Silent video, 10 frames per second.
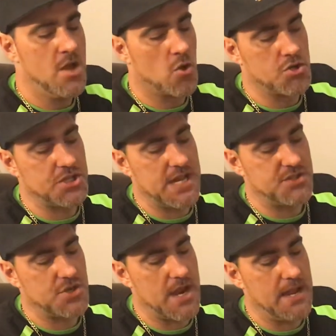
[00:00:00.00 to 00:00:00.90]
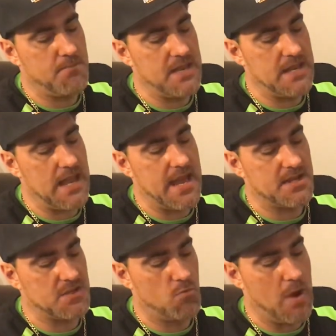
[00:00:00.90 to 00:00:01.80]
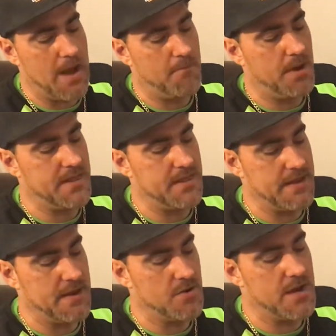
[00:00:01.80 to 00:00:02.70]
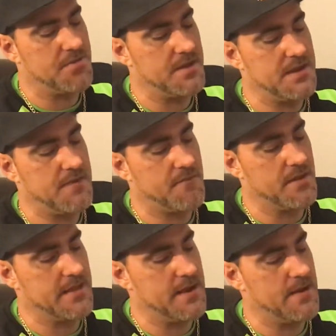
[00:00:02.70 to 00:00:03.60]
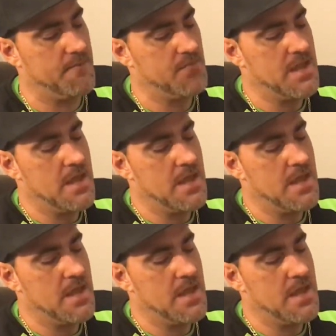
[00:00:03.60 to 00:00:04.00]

Of course, you got your A, B, X, and Y button there, nothing different there.